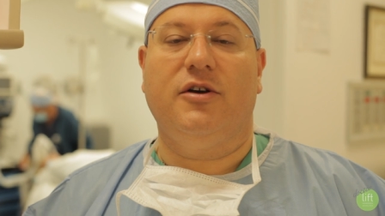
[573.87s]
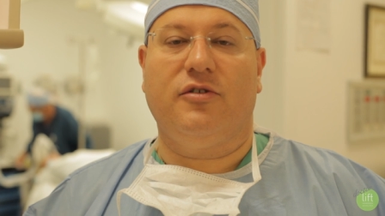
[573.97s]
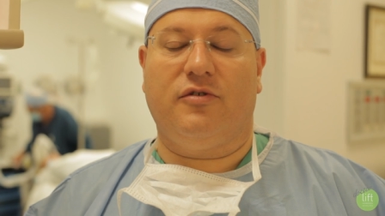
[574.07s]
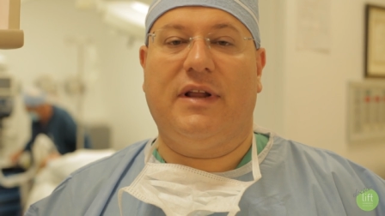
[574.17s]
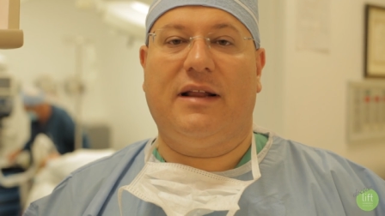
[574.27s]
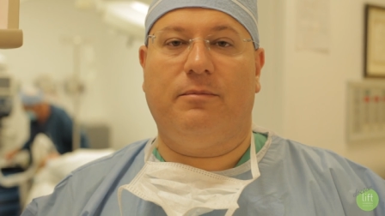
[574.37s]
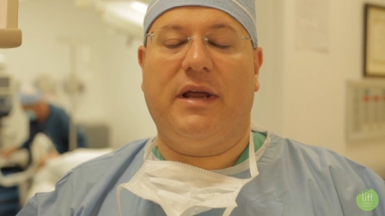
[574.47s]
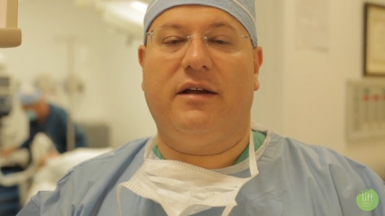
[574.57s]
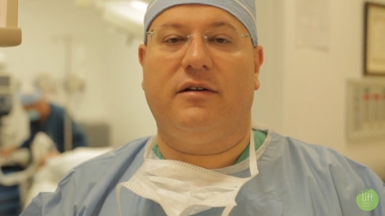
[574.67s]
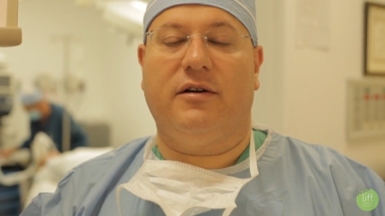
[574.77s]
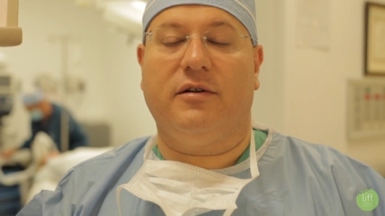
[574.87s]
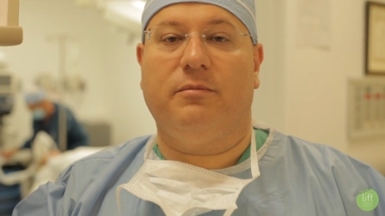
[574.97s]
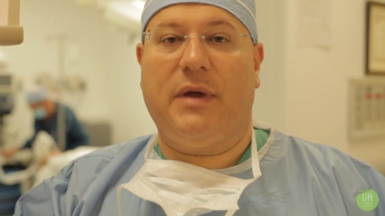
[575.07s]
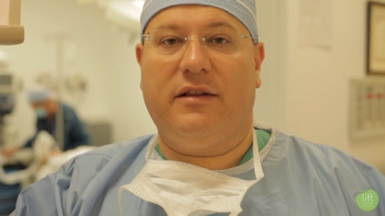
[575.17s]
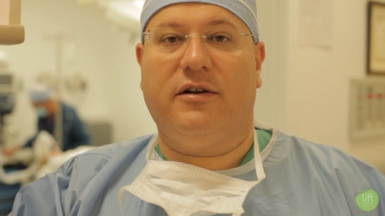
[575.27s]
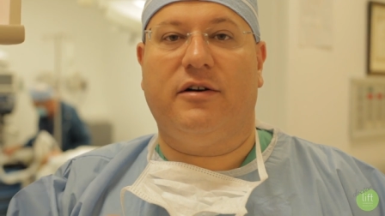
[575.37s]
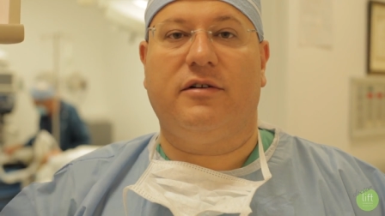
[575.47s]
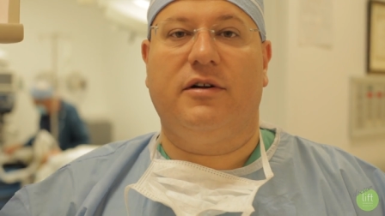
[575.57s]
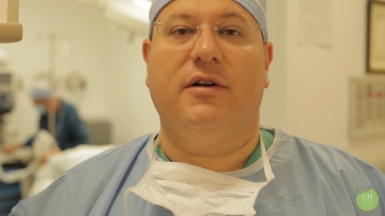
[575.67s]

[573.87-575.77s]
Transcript: So that made her